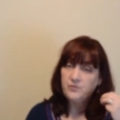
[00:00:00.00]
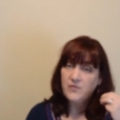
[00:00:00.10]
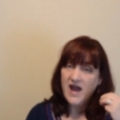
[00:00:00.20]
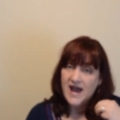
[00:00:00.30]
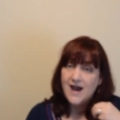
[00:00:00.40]

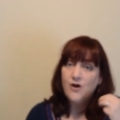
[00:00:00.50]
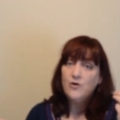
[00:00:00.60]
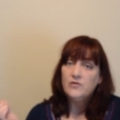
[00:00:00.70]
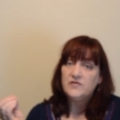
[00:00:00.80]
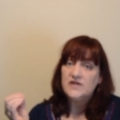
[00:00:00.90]

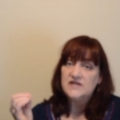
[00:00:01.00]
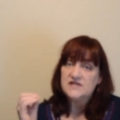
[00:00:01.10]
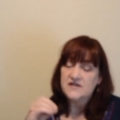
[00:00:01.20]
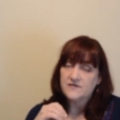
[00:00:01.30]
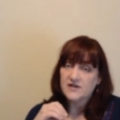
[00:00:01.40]
how
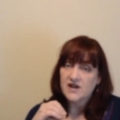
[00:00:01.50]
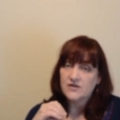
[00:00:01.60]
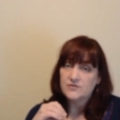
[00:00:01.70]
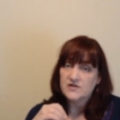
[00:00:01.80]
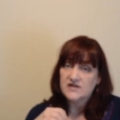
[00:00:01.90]
these different
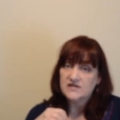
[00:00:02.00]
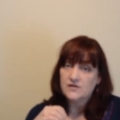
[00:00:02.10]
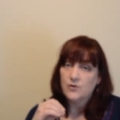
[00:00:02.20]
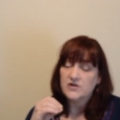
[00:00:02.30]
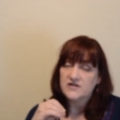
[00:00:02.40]
countries
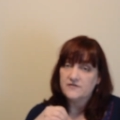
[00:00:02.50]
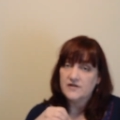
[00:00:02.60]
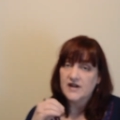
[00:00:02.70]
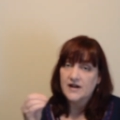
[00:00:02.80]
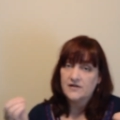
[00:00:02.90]
or
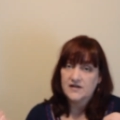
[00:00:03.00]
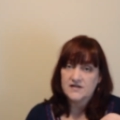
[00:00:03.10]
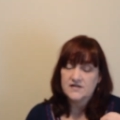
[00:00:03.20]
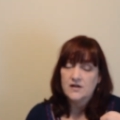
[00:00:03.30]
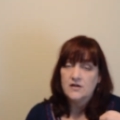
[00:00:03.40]
different
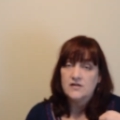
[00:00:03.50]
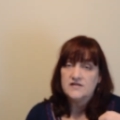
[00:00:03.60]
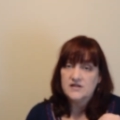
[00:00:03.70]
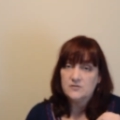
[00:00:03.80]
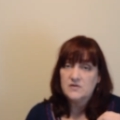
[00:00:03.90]
areas
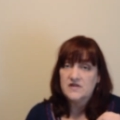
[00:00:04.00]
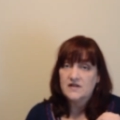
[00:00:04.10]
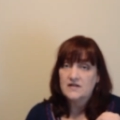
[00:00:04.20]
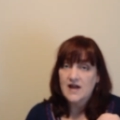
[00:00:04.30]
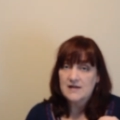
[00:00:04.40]
deal
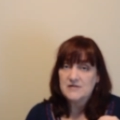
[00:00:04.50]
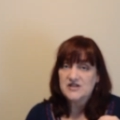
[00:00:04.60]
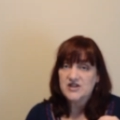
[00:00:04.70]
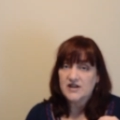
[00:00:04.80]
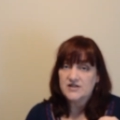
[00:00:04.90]
with climate
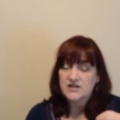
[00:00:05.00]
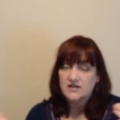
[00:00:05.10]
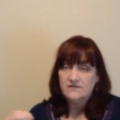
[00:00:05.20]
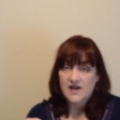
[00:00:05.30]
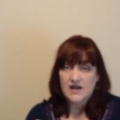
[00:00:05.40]
change
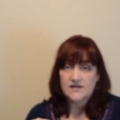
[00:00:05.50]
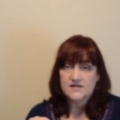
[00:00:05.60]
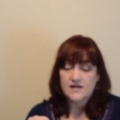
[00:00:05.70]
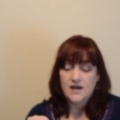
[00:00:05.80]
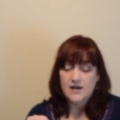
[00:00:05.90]

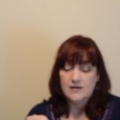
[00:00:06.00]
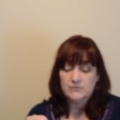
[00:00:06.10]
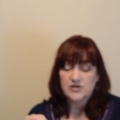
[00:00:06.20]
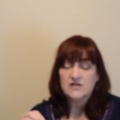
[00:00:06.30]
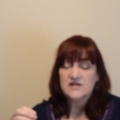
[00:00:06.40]
events,
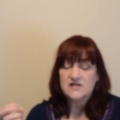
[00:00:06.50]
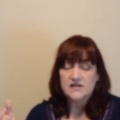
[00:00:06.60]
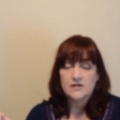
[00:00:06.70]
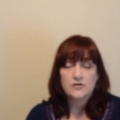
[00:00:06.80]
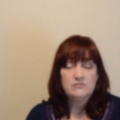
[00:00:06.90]
you're going to
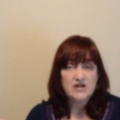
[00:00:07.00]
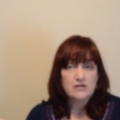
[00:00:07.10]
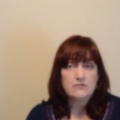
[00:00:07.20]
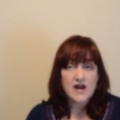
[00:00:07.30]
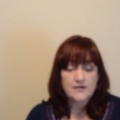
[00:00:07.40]
see there could be
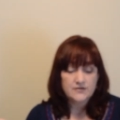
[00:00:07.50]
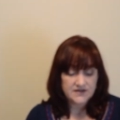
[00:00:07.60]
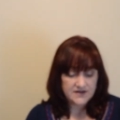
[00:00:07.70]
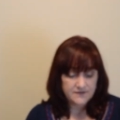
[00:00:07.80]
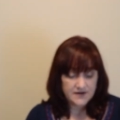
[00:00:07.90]
a radical
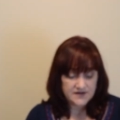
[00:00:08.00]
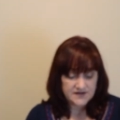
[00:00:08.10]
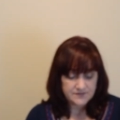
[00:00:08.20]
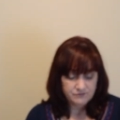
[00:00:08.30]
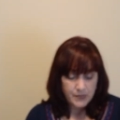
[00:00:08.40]

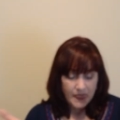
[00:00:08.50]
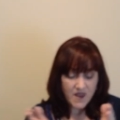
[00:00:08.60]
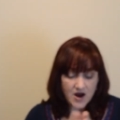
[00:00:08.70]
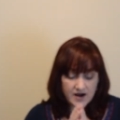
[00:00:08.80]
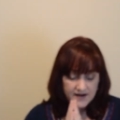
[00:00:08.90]
difference.
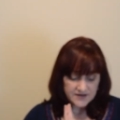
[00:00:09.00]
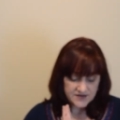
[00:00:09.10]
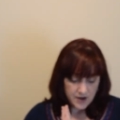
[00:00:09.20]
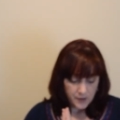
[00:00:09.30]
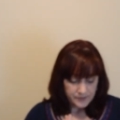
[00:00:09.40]
All right,
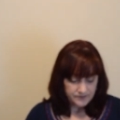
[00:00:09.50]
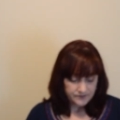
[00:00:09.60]
so